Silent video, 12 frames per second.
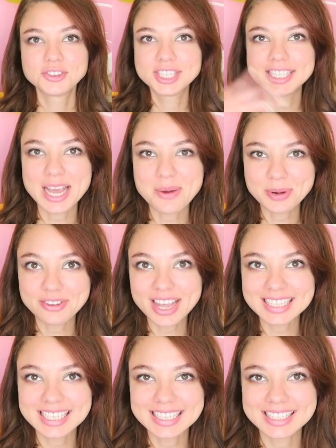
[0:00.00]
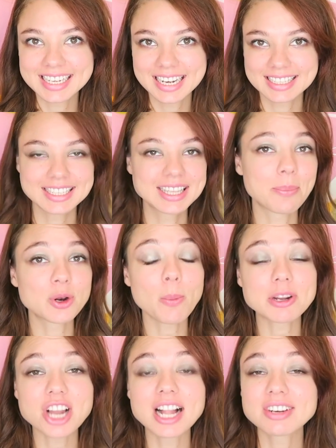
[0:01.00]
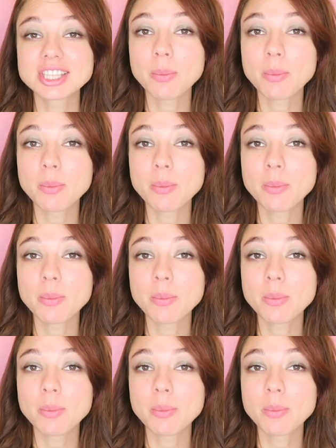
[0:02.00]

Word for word: Hi my kitties, welcome to my